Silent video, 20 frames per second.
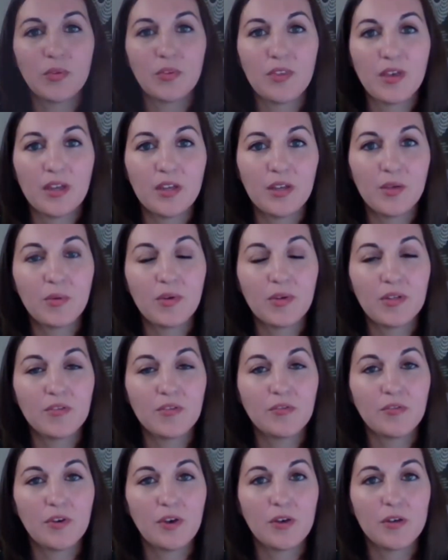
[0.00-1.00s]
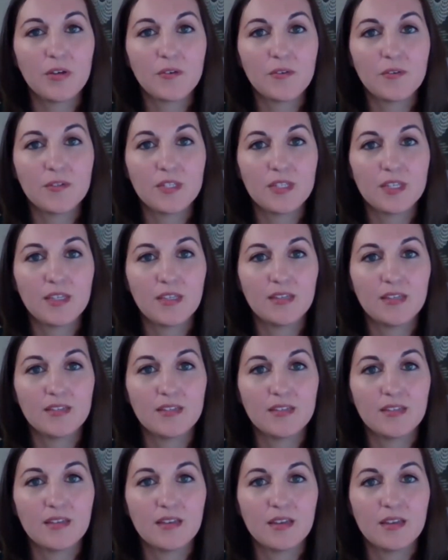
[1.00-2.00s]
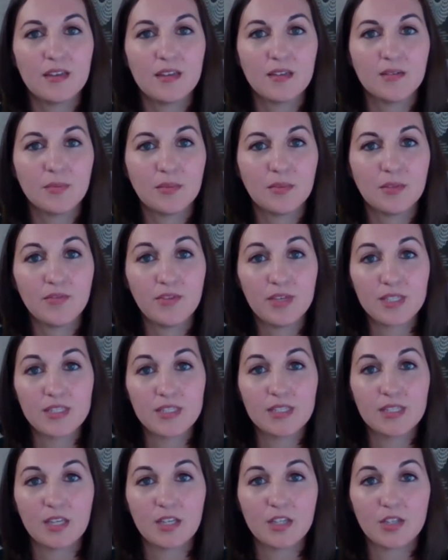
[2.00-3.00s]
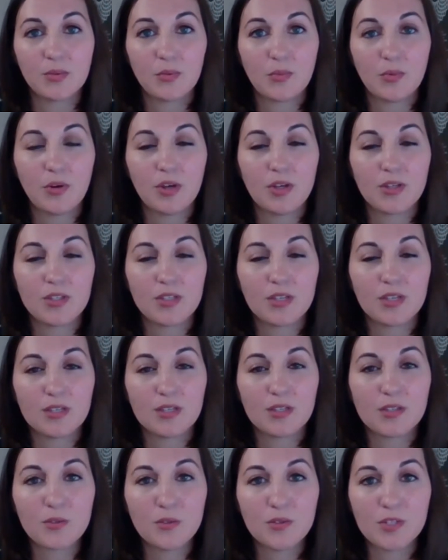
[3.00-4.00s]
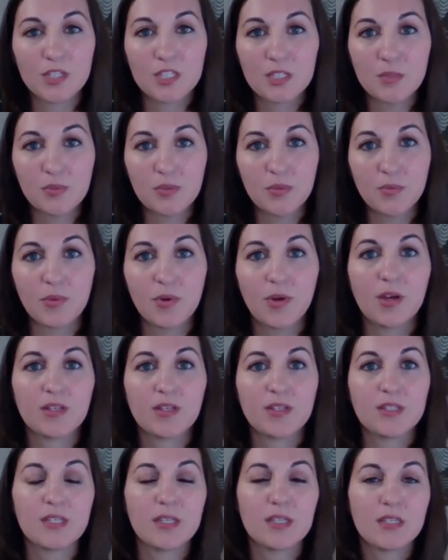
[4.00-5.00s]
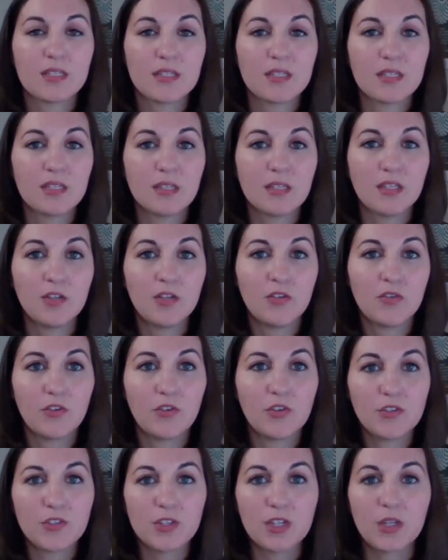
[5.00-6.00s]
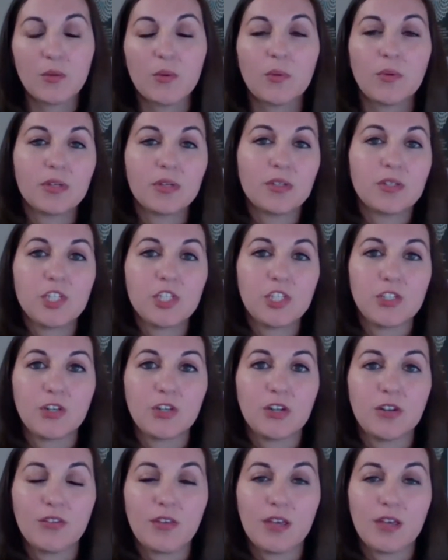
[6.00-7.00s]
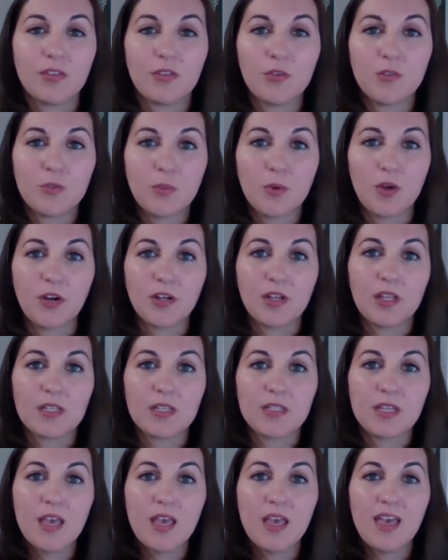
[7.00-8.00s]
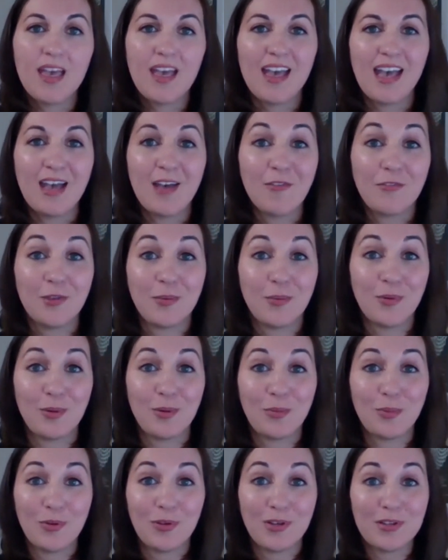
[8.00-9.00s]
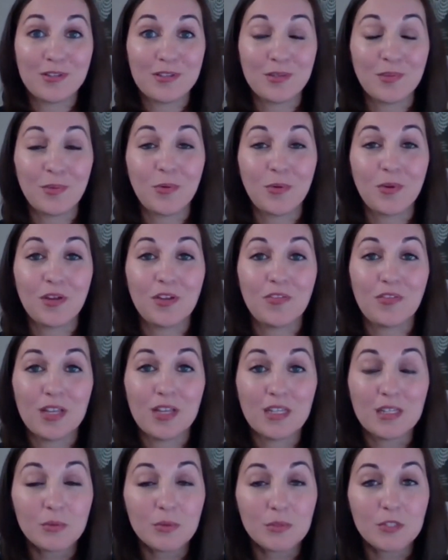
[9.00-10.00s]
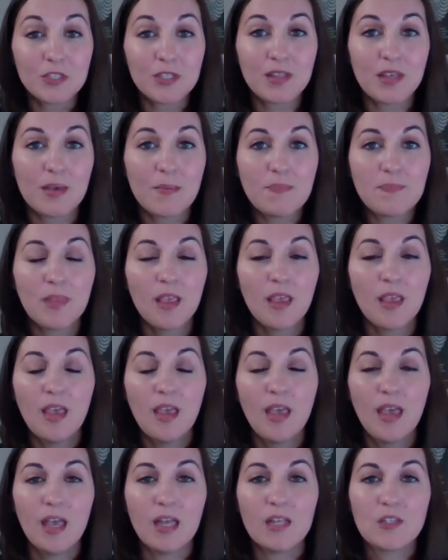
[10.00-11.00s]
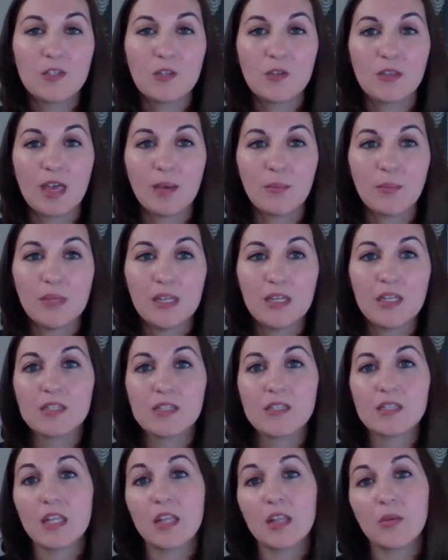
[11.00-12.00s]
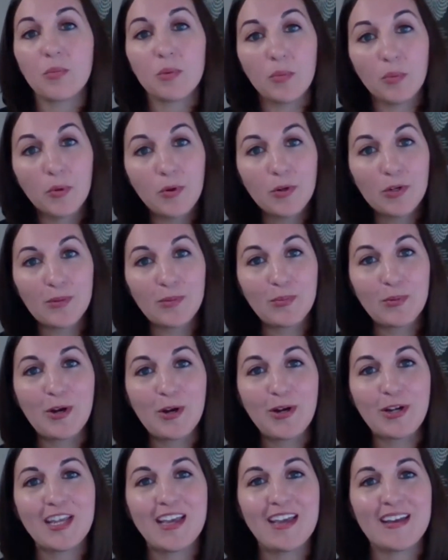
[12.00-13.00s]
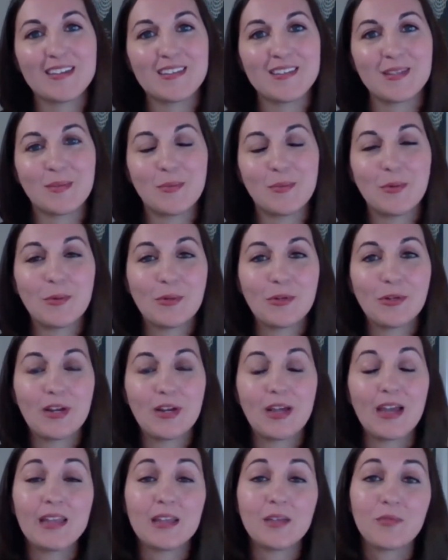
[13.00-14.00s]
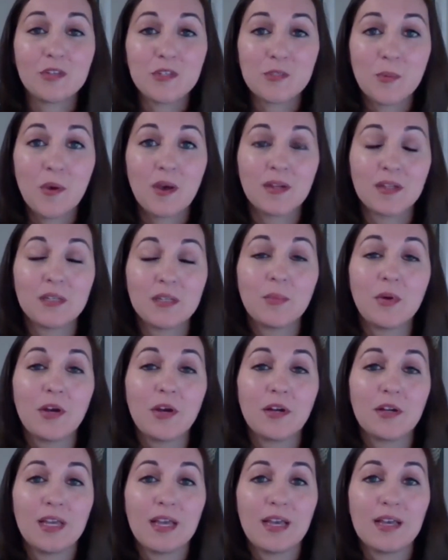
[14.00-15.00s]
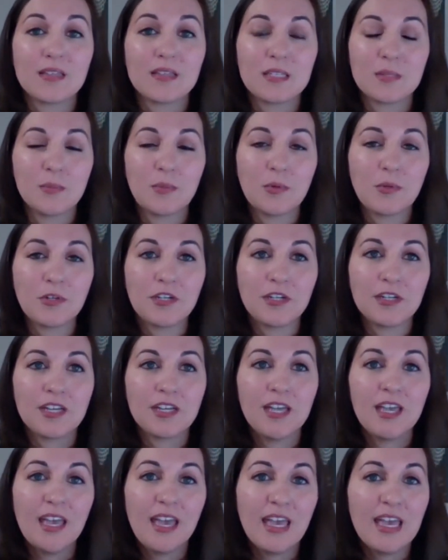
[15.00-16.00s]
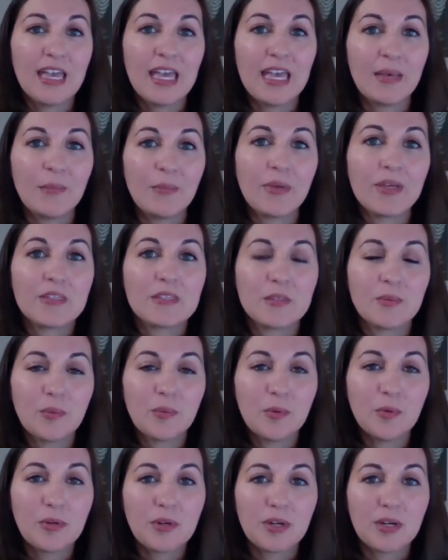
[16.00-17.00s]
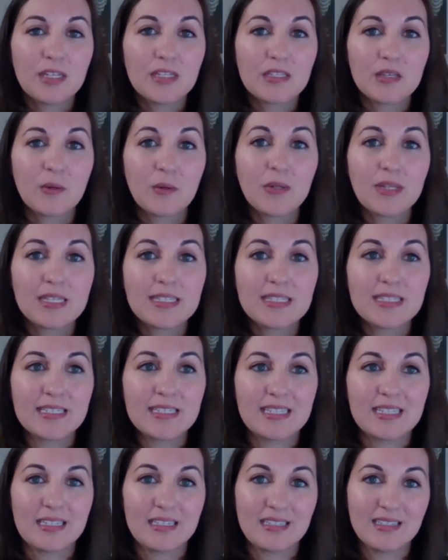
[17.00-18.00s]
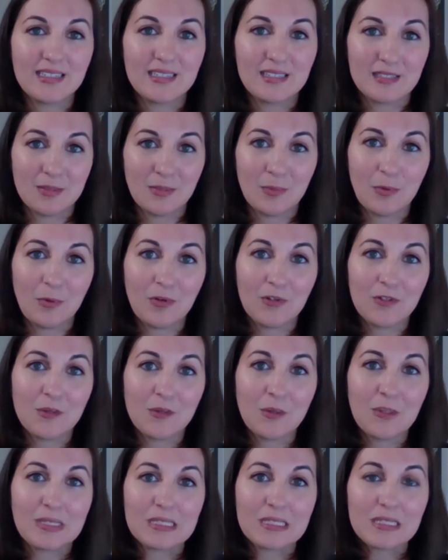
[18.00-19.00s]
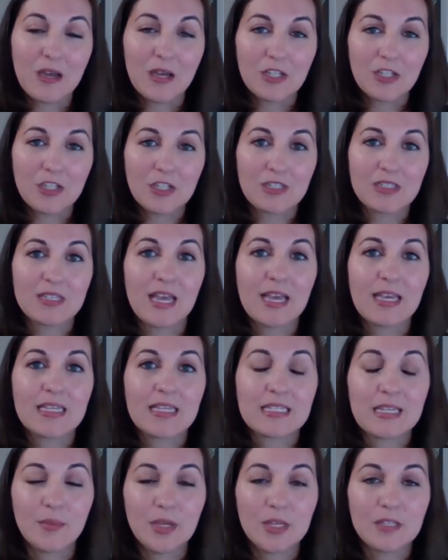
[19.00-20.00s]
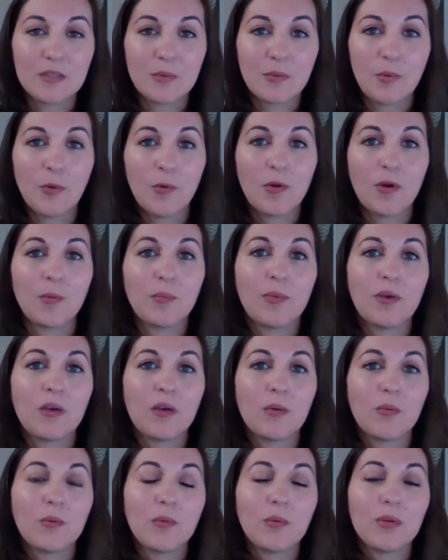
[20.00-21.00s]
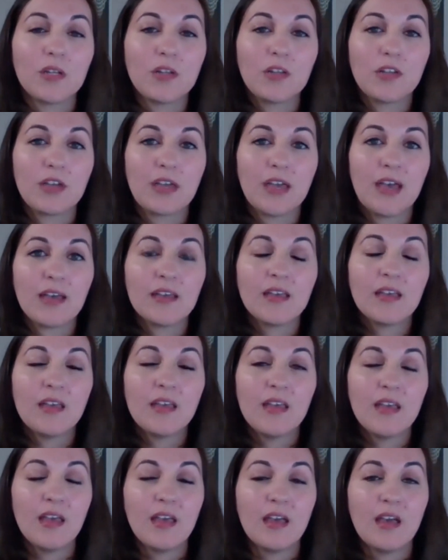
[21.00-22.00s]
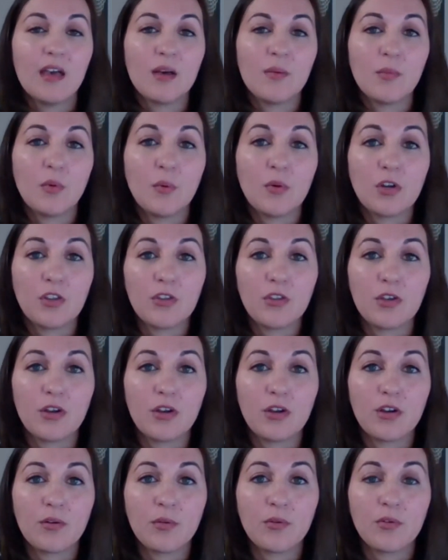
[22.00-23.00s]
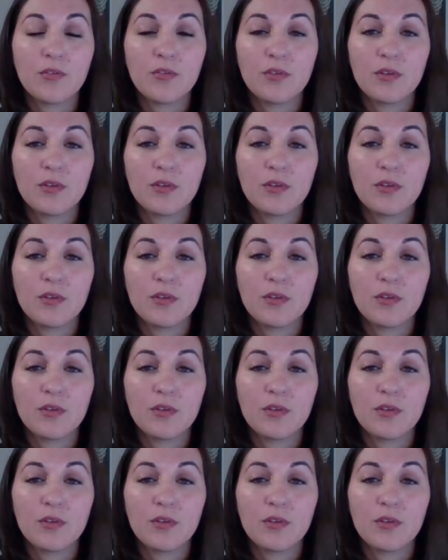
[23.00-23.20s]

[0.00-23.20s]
with anyone involved in an investigation process or discipline process in a university, we want to ensure that those parties have the appropriate support available to them. And so that means that the reporting party has support and the responding party has support. And by support, it's a holistic support. So it's not just academic support, but we want to look at what are their